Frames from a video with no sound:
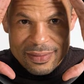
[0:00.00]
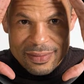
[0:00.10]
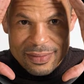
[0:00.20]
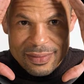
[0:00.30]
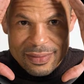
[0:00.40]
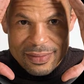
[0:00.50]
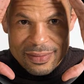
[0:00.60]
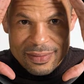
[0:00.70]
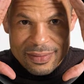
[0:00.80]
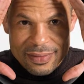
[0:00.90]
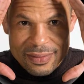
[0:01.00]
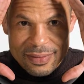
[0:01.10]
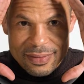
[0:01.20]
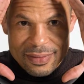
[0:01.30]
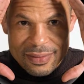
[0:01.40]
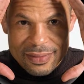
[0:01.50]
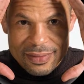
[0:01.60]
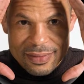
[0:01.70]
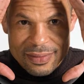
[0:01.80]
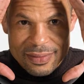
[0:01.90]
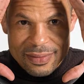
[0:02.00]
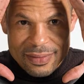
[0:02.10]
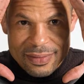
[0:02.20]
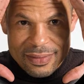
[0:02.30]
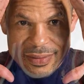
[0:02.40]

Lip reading: [no speech]